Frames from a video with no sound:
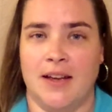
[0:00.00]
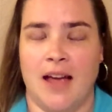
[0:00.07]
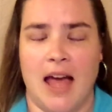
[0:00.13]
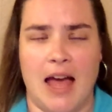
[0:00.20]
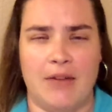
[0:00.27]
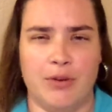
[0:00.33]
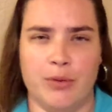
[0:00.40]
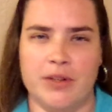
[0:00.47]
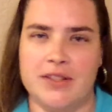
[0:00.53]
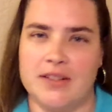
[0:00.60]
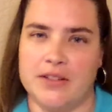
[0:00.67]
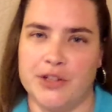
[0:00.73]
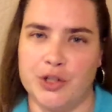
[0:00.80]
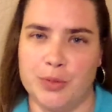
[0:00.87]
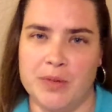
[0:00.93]
Everyone's a
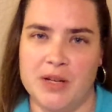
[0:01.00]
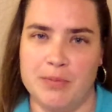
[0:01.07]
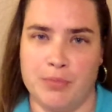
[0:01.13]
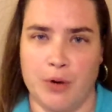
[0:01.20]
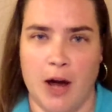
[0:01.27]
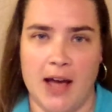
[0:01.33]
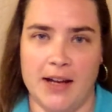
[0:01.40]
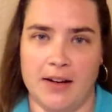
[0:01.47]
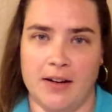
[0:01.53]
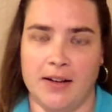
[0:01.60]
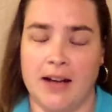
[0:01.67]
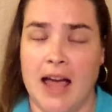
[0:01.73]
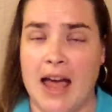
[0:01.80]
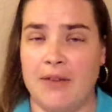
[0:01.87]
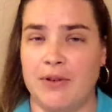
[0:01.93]
little bit brighter,
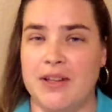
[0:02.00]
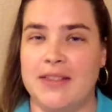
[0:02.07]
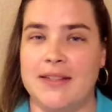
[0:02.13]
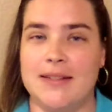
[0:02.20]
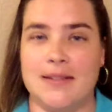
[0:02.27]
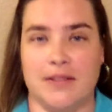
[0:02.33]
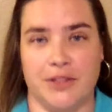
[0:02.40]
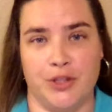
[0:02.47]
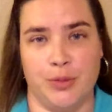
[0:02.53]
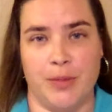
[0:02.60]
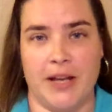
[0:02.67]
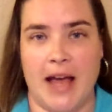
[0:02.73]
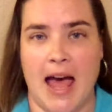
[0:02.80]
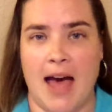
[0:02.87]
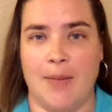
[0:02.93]
everything's a little bit
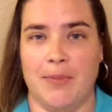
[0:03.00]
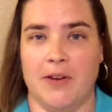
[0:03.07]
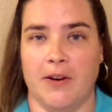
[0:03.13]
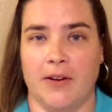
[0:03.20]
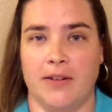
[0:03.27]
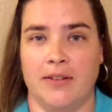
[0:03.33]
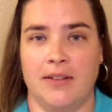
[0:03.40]
happier.